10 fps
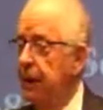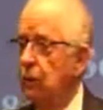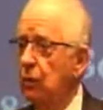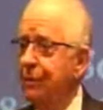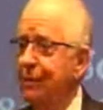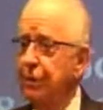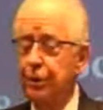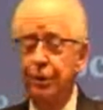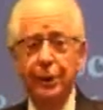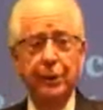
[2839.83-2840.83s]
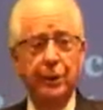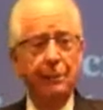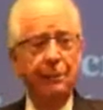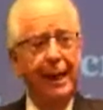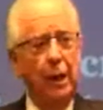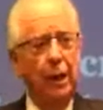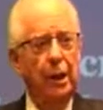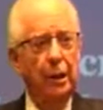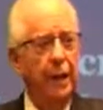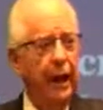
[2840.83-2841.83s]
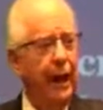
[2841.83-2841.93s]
that will be sealed by God,